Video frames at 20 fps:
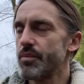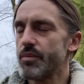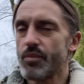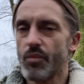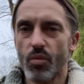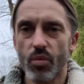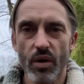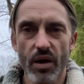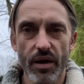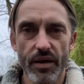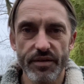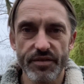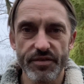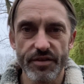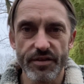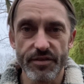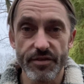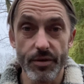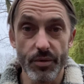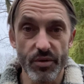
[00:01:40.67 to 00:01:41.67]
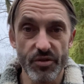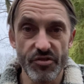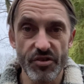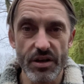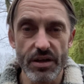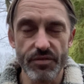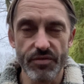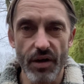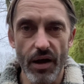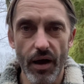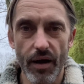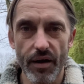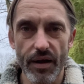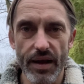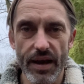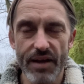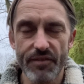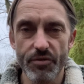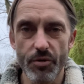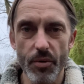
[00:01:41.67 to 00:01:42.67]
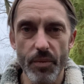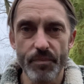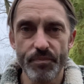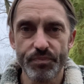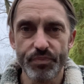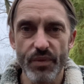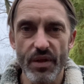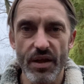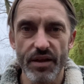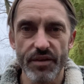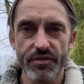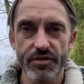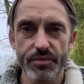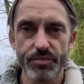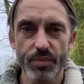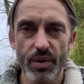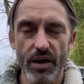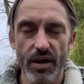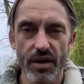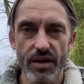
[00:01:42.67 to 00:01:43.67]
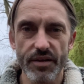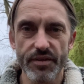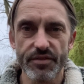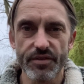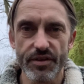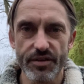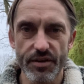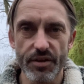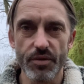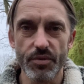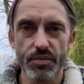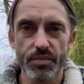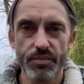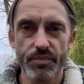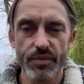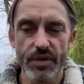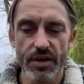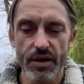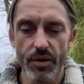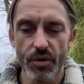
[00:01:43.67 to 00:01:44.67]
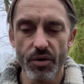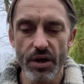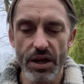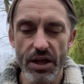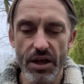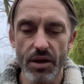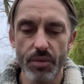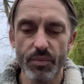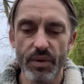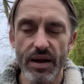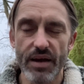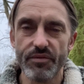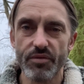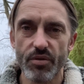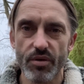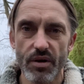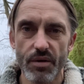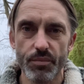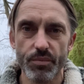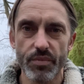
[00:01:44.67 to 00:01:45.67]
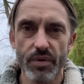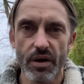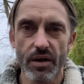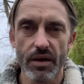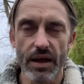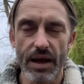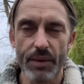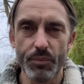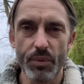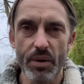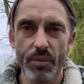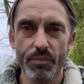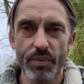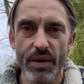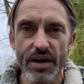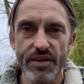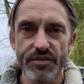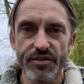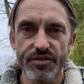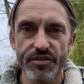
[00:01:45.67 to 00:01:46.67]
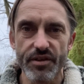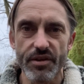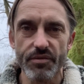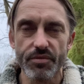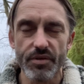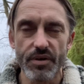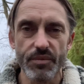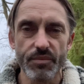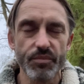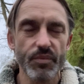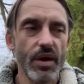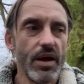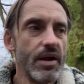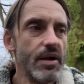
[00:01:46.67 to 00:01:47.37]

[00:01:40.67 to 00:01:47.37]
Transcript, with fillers: work to, to achieve at a high level. You know, this is partly because I do you know on a human level I'm, I am competitive and.